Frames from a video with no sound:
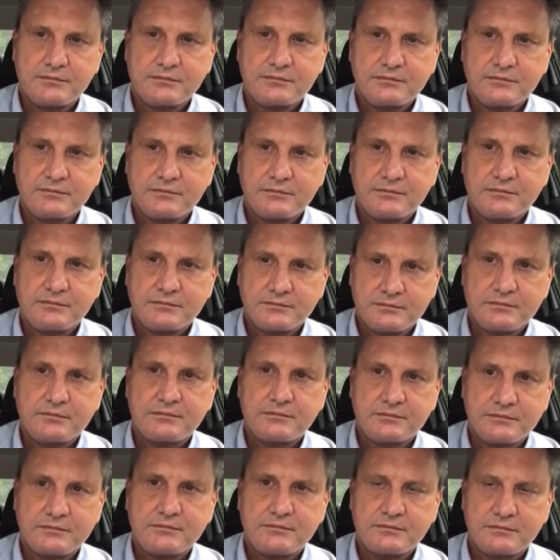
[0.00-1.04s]

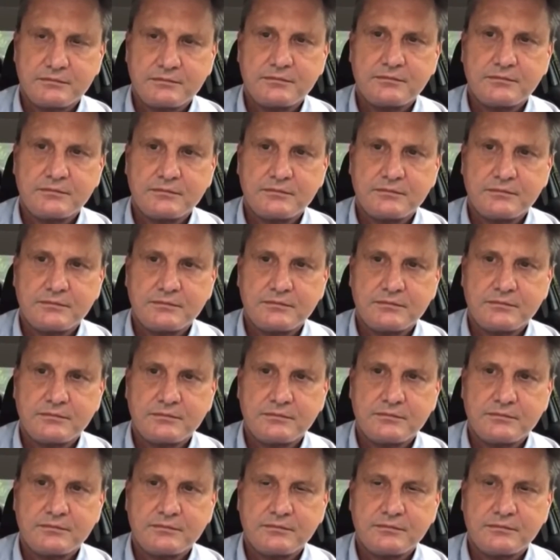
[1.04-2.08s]

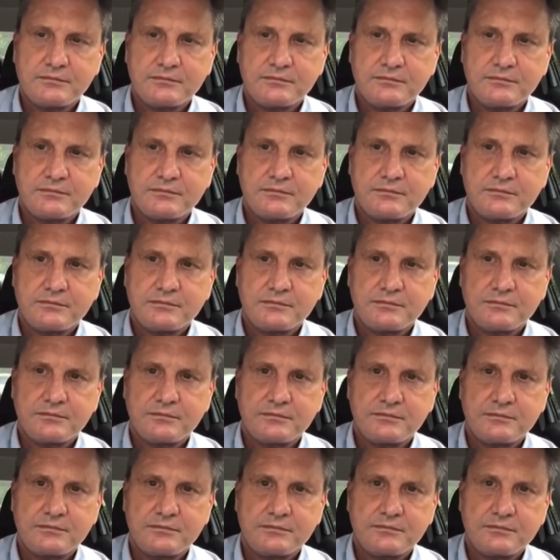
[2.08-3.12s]

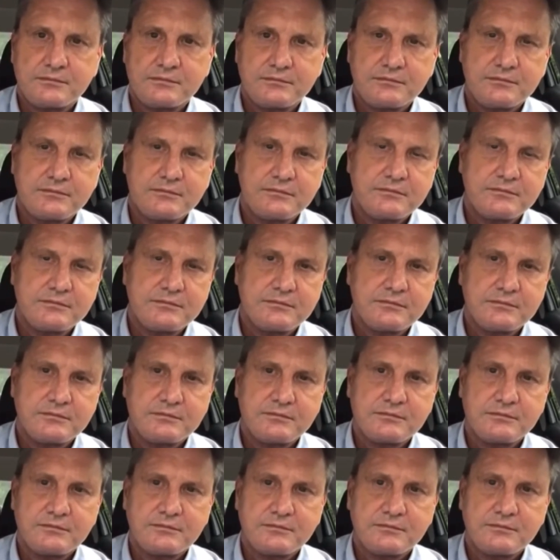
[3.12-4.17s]

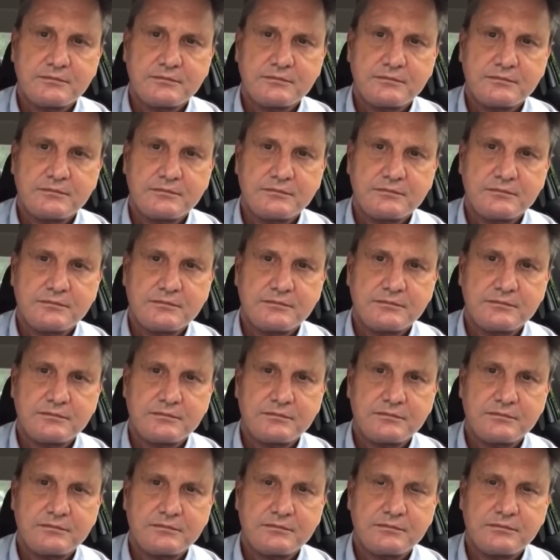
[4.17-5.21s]

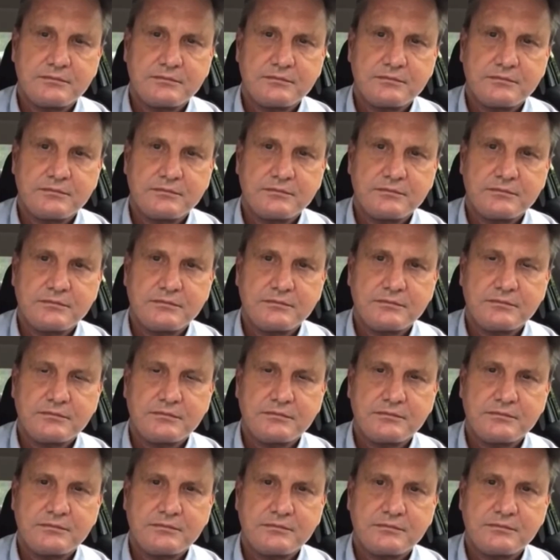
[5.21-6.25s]

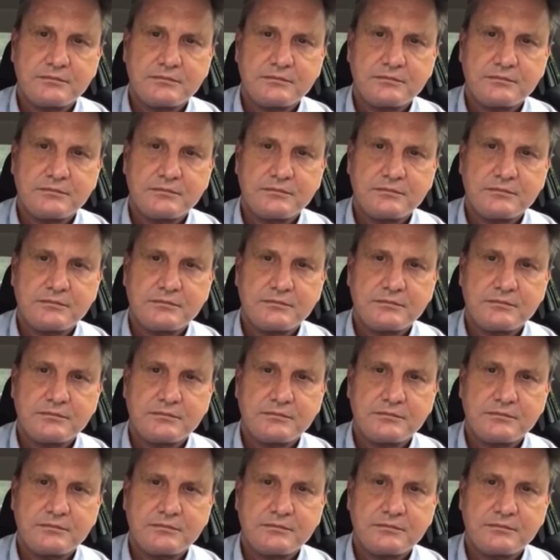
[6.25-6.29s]
(not speaking)